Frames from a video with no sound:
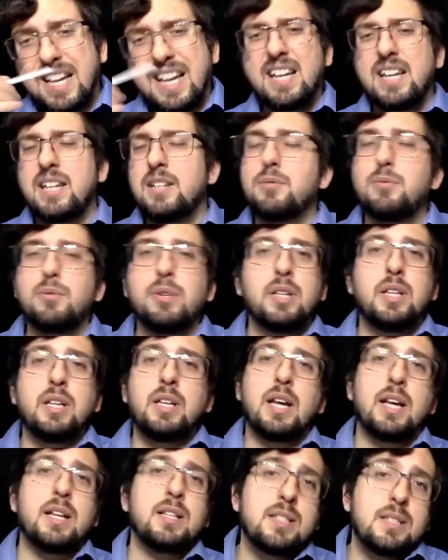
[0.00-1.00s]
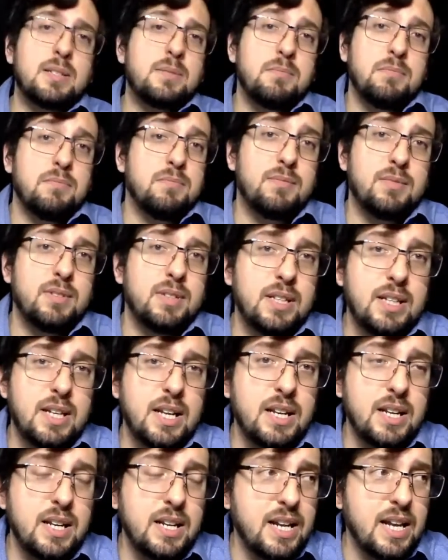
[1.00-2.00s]
And really, that's
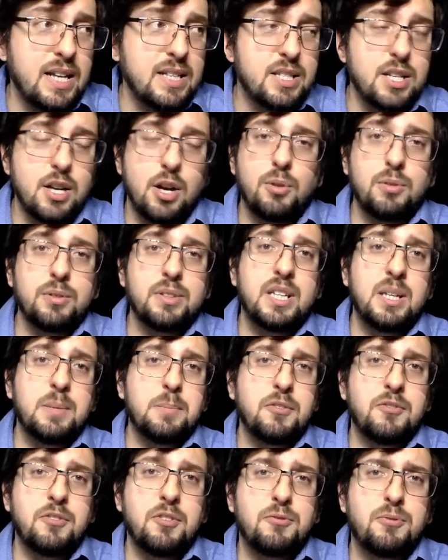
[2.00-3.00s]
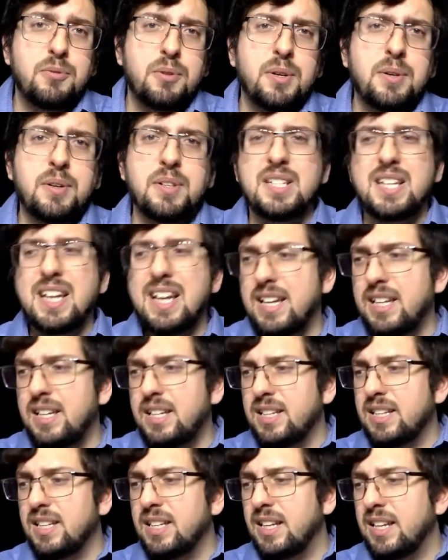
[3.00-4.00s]
that, that's the whole theme of the fragrance. I